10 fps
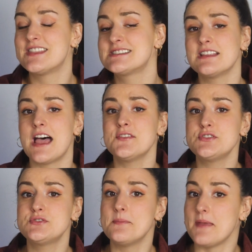This allows
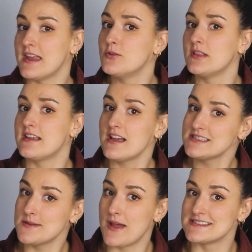you to manually
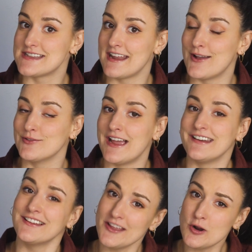customize that
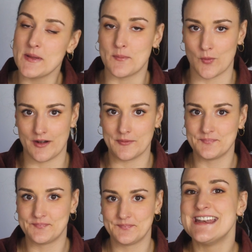outline a little bit more.
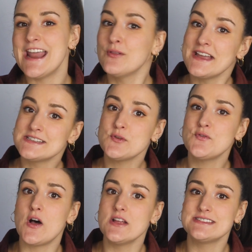Now let's
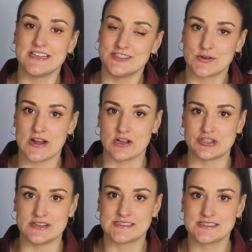move on to
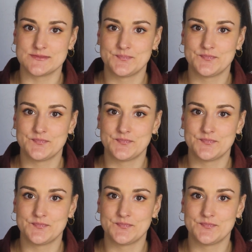introductions.